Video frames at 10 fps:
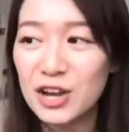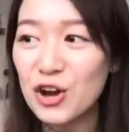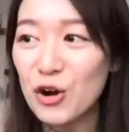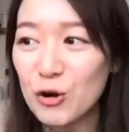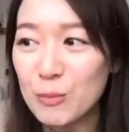
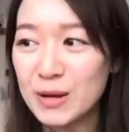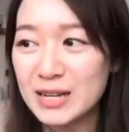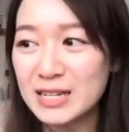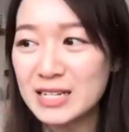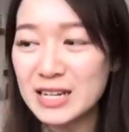
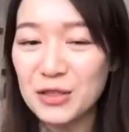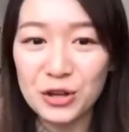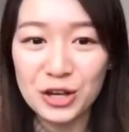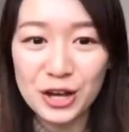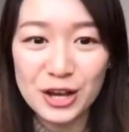opened the
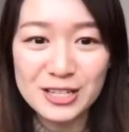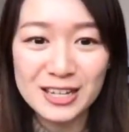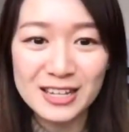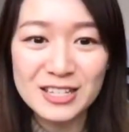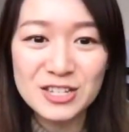
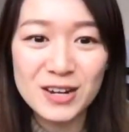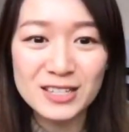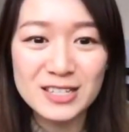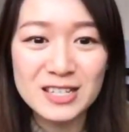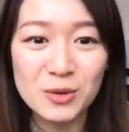curtains trying
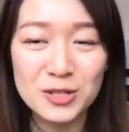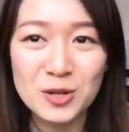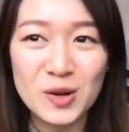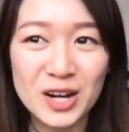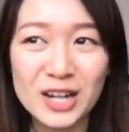to see what's
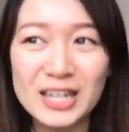going on.